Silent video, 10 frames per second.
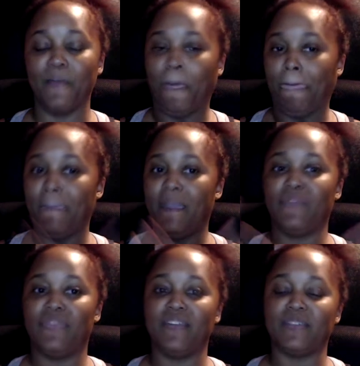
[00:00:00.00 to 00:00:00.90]

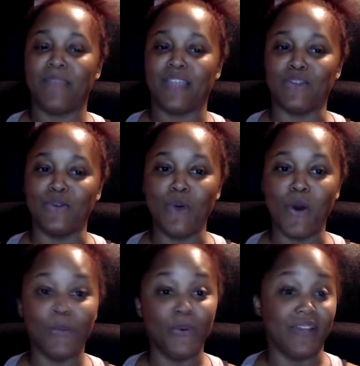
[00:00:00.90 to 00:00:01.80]
Everything is back to
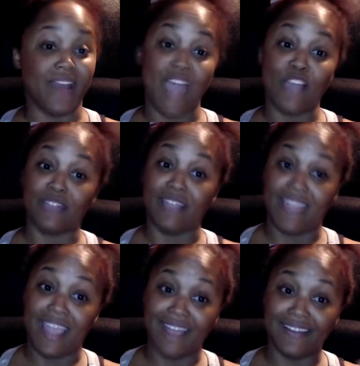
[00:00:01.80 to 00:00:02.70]
normal, and I actually
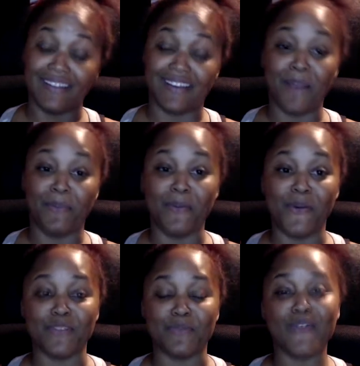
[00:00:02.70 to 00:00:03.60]
gained a couple of more
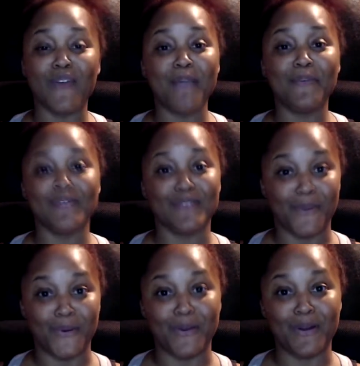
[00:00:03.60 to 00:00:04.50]
subscribers, so I want
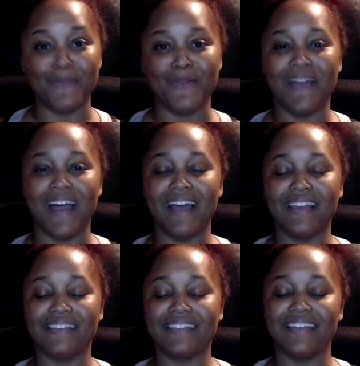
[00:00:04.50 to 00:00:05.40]
to welcome you guys
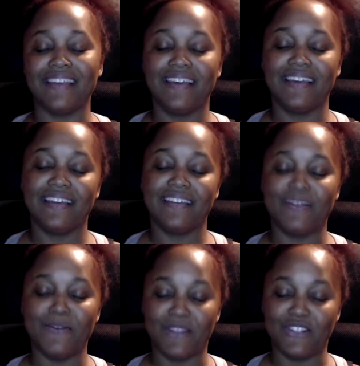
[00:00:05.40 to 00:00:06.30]
to
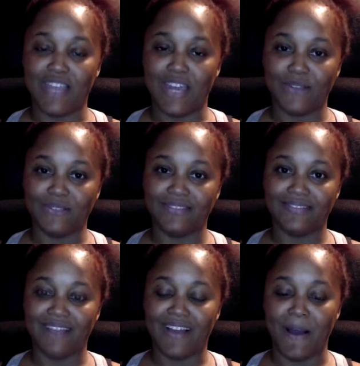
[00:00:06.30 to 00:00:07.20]
my channel.
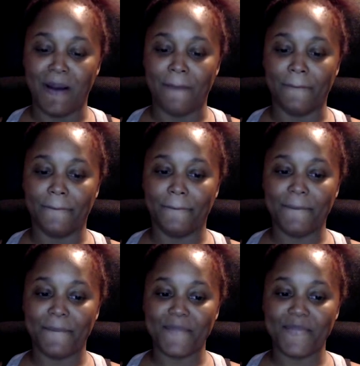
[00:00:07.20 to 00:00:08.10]
I
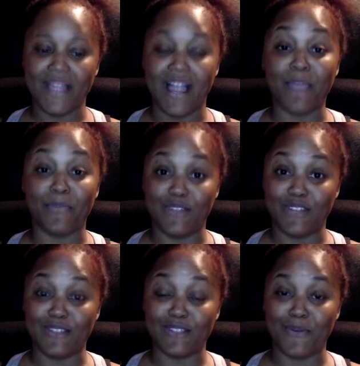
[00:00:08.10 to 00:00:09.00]
appreciate
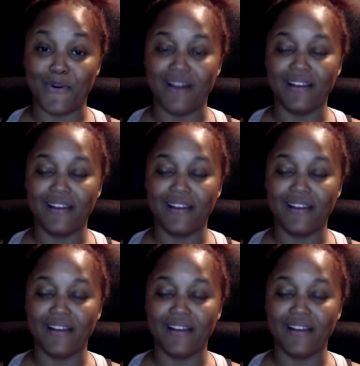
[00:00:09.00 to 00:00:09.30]
the support.